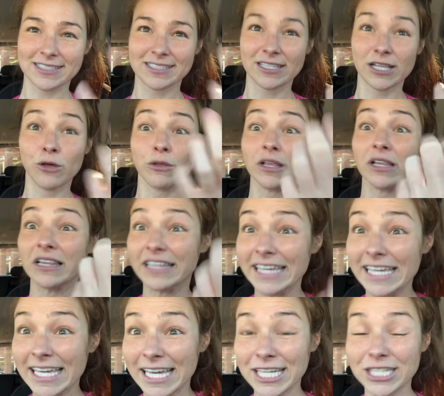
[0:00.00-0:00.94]

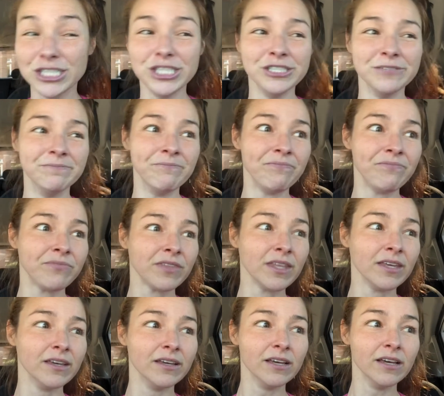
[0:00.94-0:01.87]
leakage,
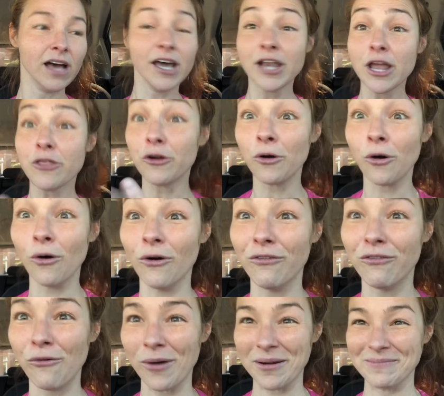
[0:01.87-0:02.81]
another hole
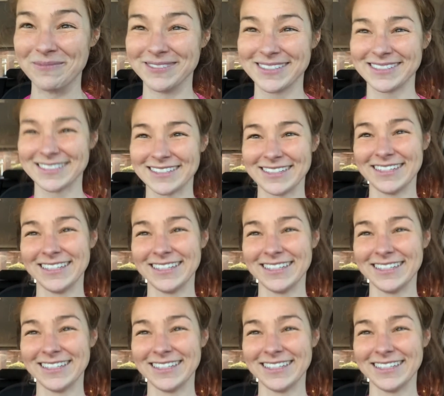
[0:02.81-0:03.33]
forms.